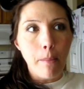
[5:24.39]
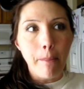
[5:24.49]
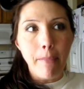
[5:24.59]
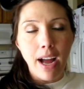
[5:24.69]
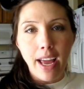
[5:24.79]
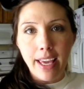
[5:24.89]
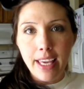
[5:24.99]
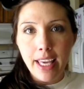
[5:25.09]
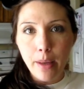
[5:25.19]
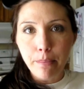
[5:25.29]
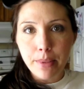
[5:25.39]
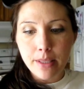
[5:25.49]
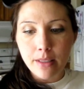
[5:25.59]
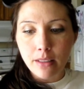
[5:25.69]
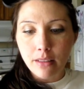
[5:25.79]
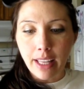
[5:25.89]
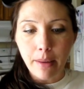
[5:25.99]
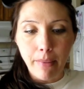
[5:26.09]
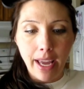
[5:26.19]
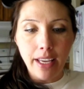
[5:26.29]
my hips,
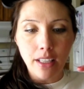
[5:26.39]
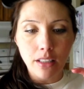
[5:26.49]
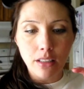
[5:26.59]
like my